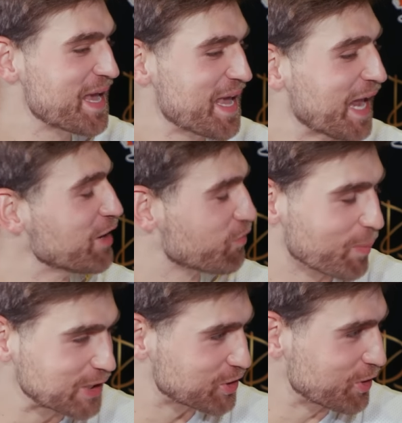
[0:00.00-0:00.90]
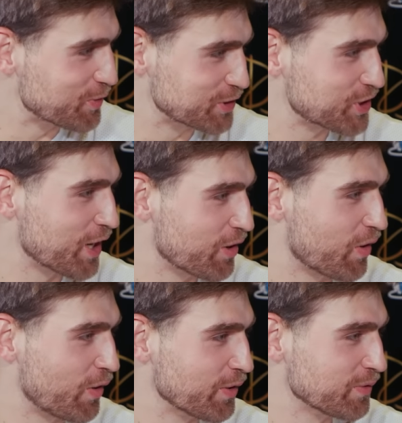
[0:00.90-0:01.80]
Any information that you can share
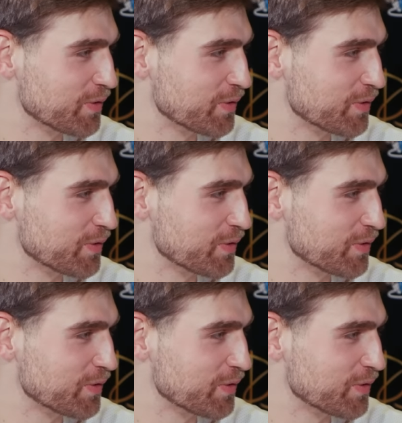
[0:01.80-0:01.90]
on